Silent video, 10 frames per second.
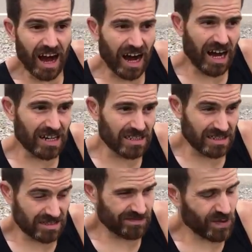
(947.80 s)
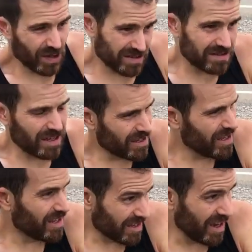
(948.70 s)
Well,
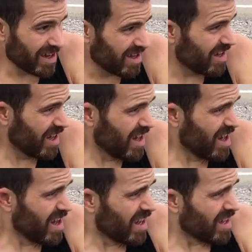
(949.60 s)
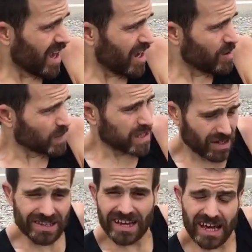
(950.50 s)
yeah. It was
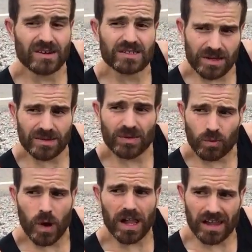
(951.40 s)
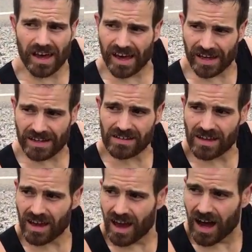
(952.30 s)
looking like I was going to be well ahead,
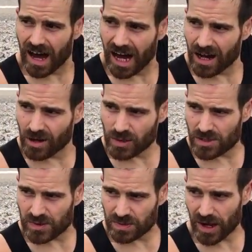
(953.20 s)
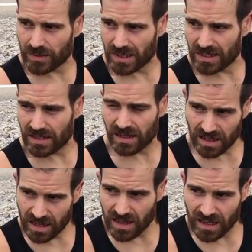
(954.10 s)
which was probably
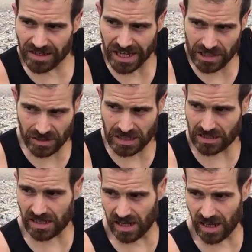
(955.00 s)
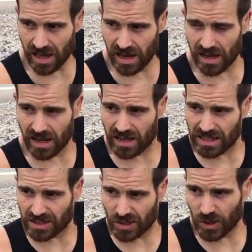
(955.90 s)
dangerous.
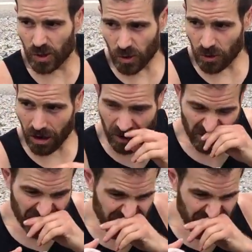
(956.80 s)
So all